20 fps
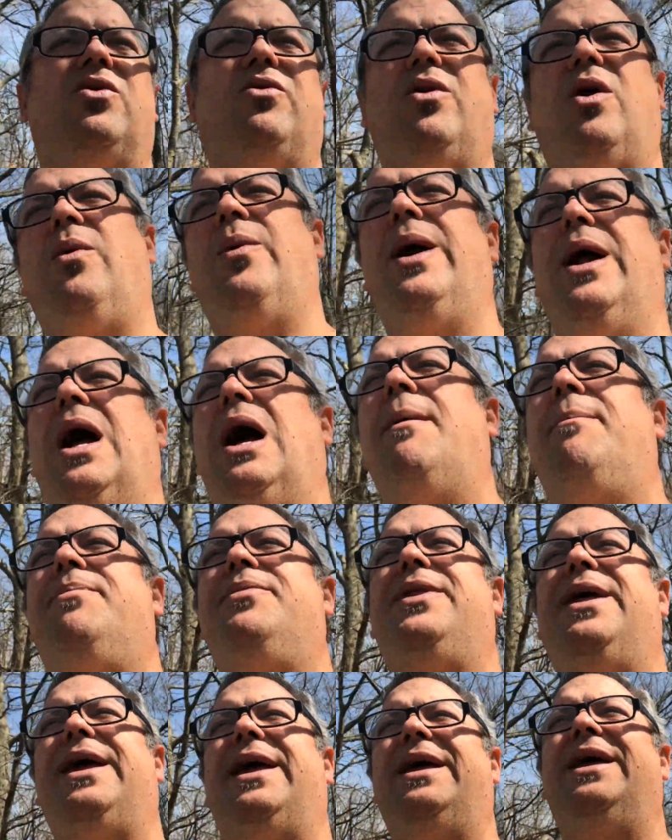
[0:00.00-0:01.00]
growing up,
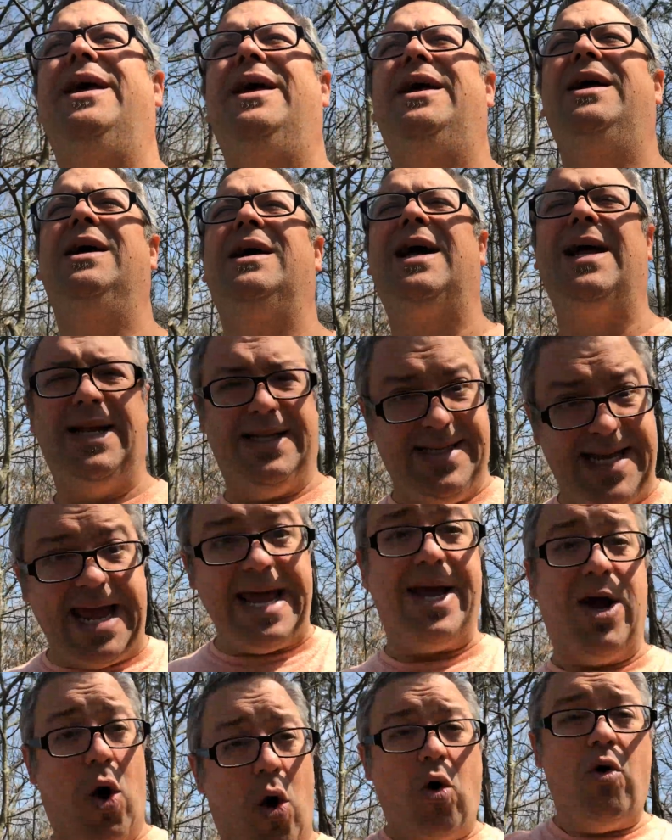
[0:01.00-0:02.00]
they kind of
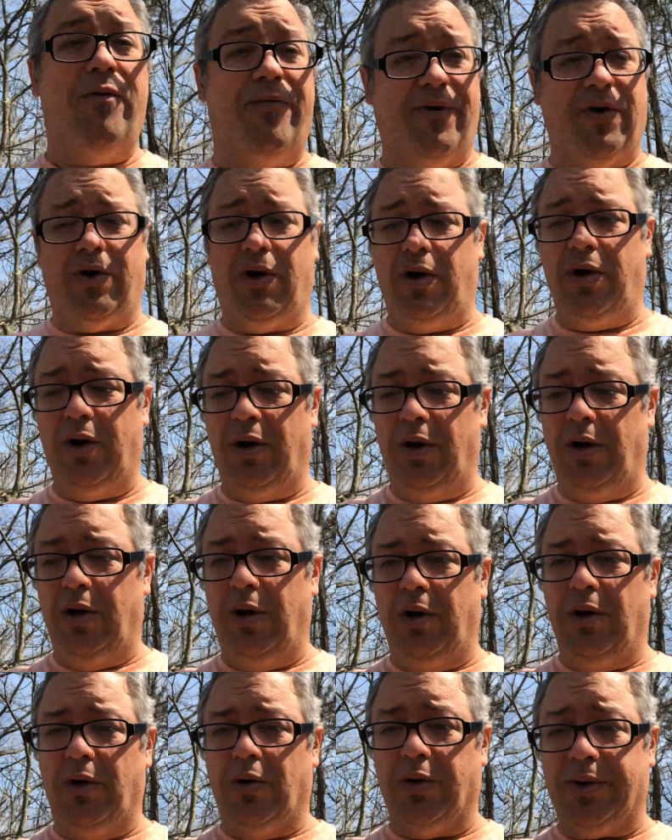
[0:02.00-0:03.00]
take over
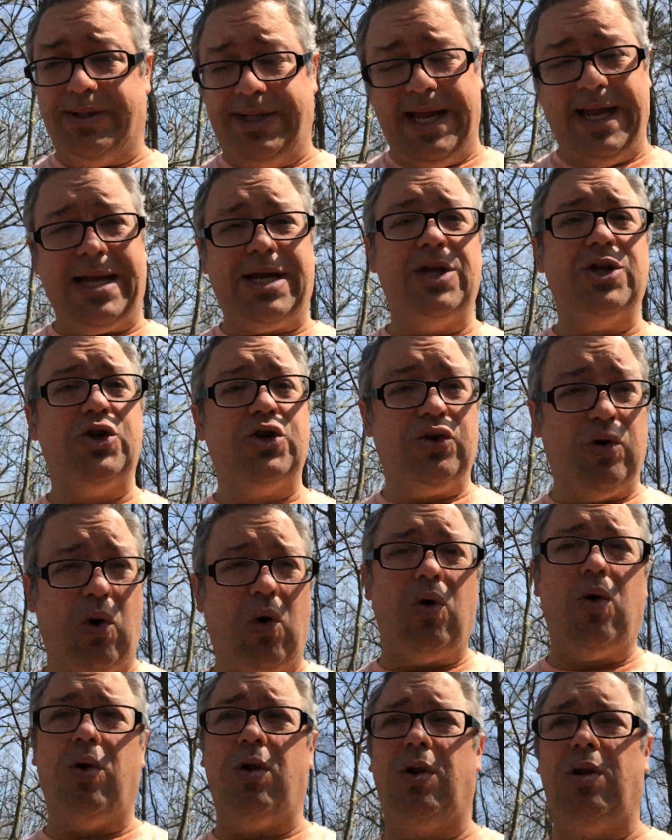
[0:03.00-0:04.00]
or take
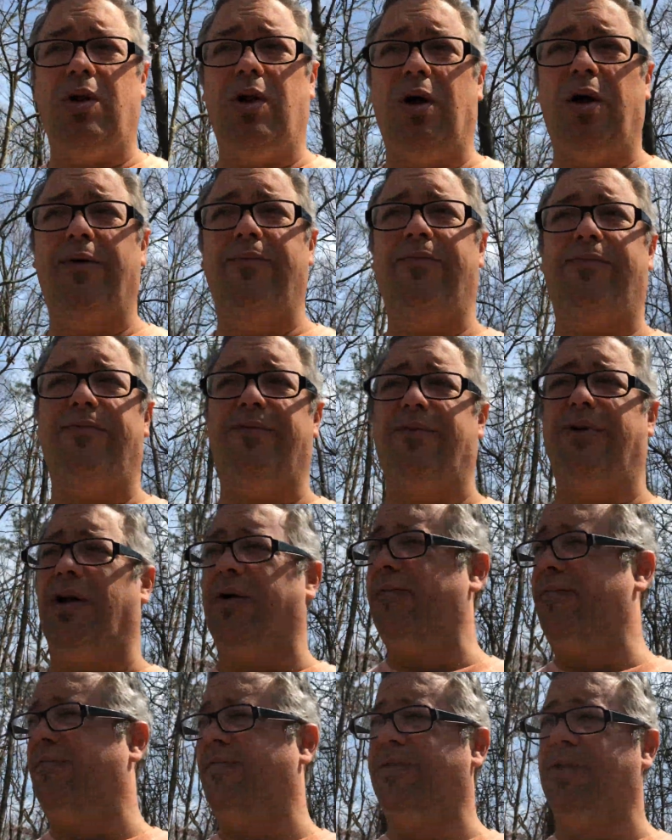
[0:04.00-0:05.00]
control of
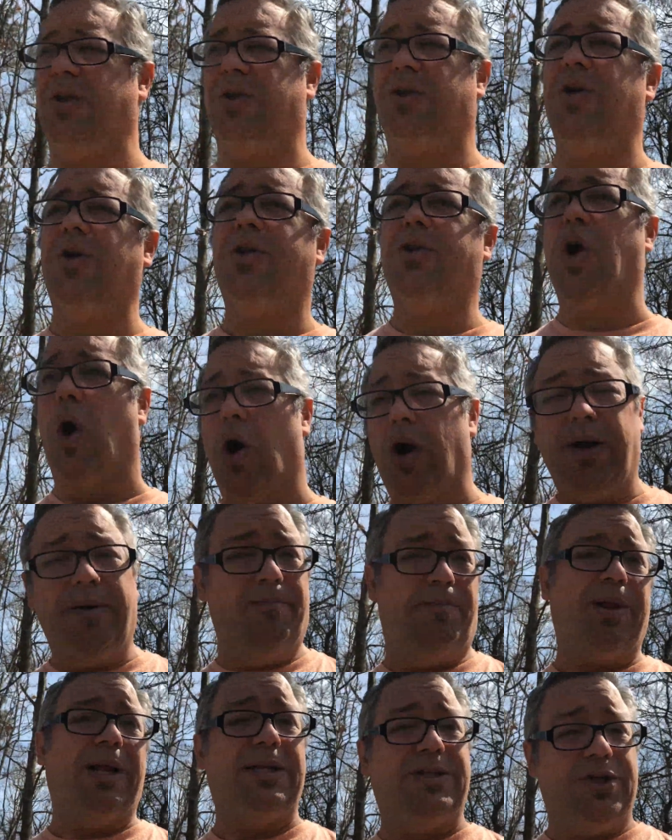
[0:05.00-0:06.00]
the good garden
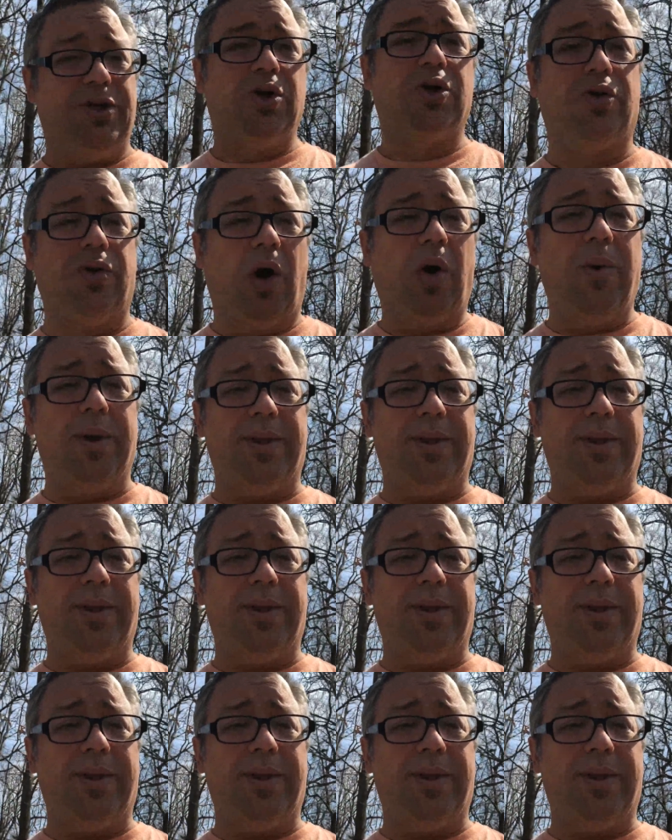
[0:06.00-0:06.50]
plants that you're growing,